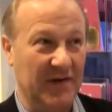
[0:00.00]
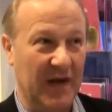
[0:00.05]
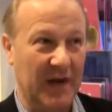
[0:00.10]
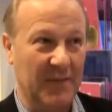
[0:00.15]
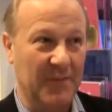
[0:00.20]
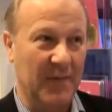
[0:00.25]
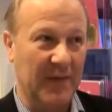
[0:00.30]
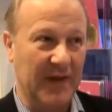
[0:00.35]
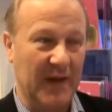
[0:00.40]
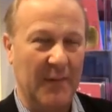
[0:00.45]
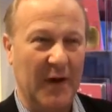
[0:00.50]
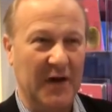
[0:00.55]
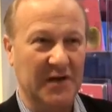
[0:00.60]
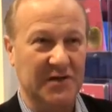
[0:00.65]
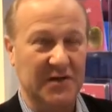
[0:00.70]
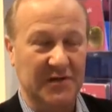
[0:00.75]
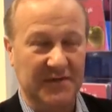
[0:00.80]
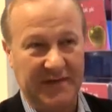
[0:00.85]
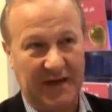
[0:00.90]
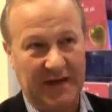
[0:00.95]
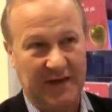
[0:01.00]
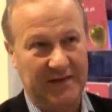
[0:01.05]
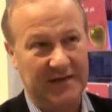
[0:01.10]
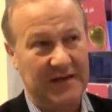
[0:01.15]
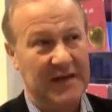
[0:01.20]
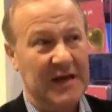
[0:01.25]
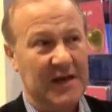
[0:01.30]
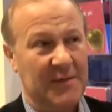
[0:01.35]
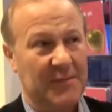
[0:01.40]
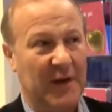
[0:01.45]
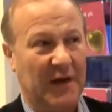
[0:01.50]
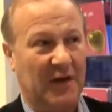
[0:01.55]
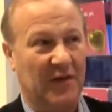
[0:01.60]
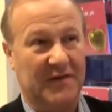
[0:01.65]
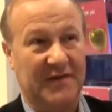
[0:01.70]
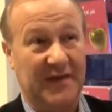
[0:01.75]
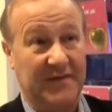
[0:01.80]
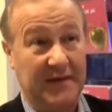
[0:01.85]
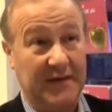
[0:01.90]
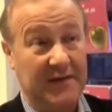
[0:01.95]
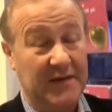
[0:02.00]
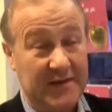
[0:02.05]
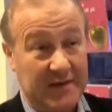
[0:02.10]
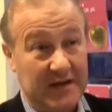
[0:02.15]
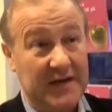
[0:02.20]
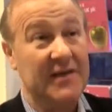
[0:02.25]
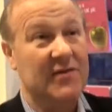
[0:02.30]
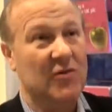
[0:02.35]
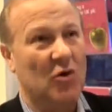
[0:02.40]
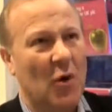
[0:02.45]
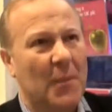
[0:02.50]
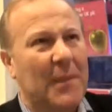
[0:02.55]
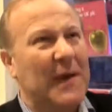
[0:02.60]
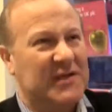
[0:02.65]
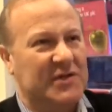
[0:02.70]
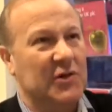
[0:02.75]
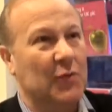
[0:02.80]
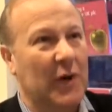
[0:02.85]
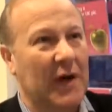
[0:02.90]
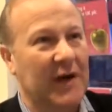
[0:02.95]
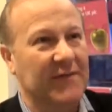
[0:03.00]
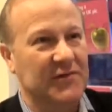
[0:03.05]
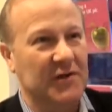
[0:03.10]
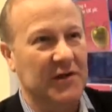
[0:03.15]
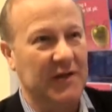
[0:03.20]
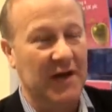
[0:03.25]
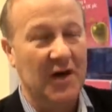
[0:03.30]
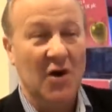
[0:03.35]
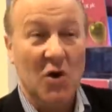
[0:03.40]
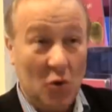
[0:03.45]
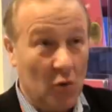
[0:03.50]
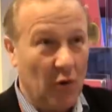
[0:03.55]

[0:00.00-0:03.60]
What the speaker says: They might do things because they think there's an easier or a better way of doing that,